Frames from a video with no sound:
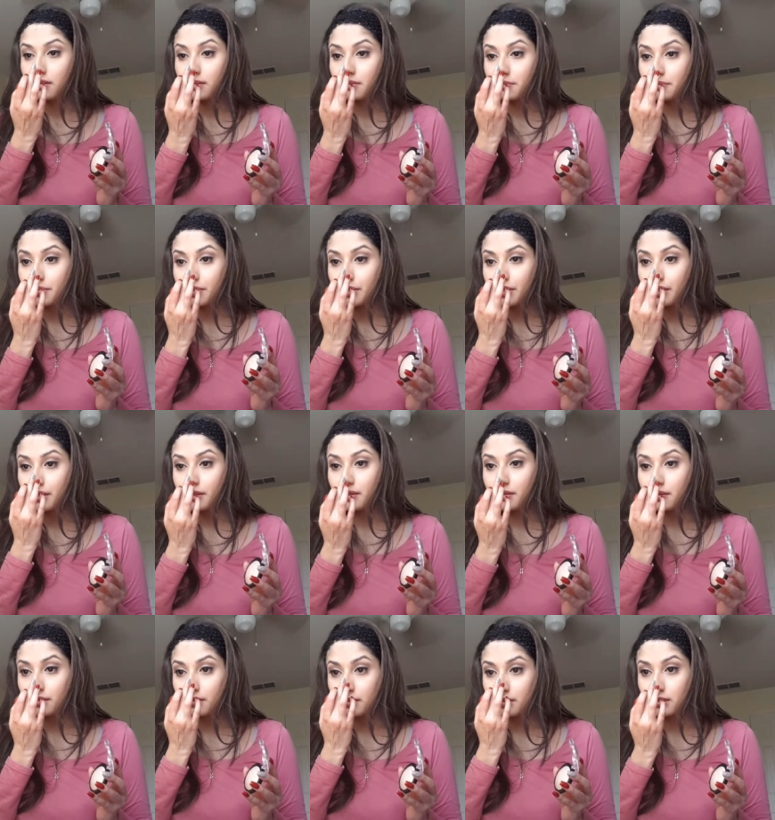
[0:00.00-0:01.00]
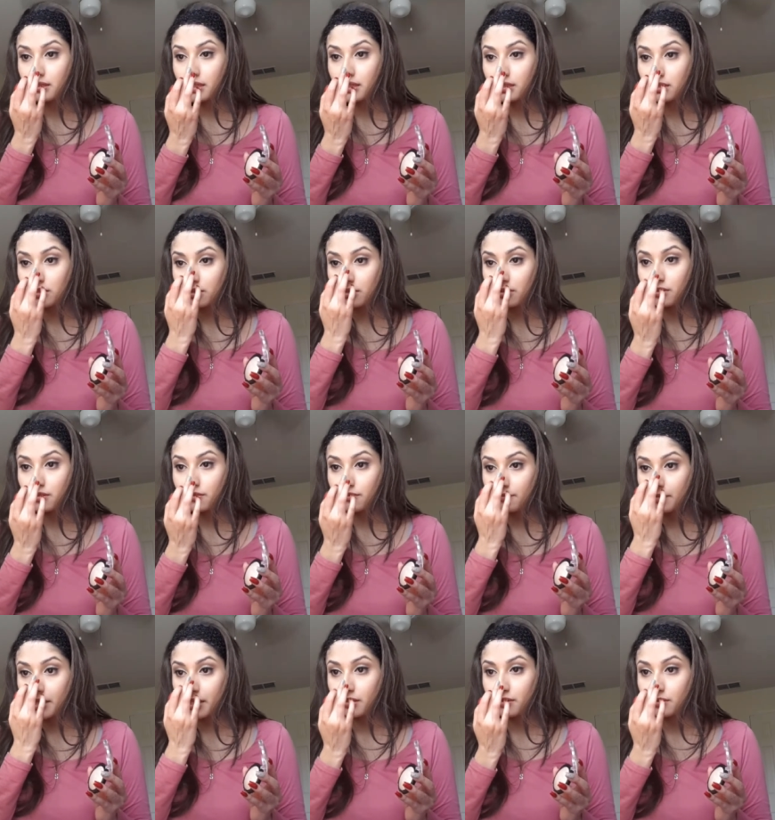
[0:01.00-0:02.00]
And put it in the center of
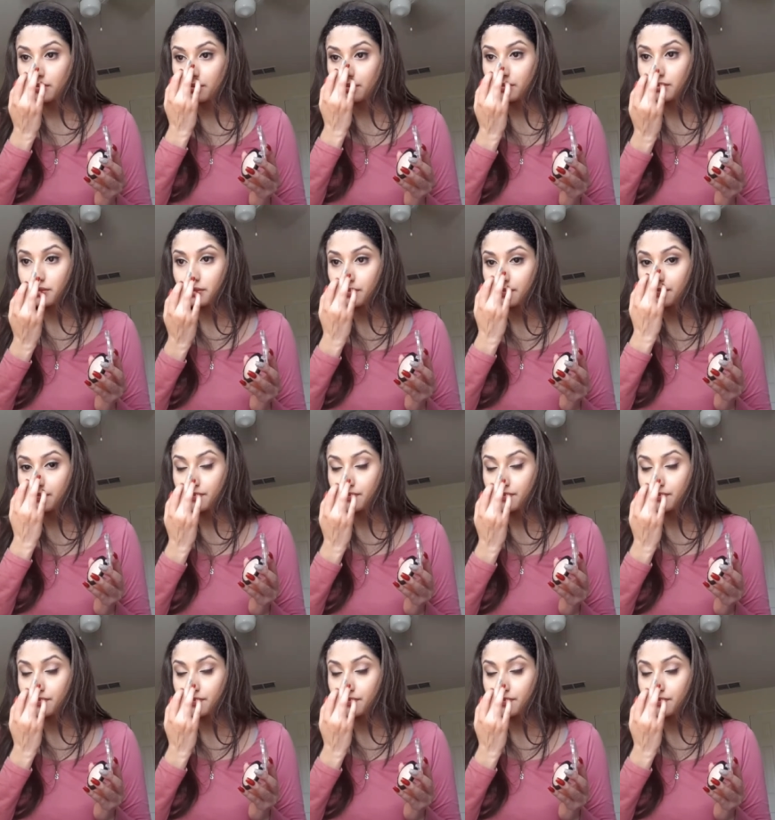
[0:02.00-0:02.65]
my nose.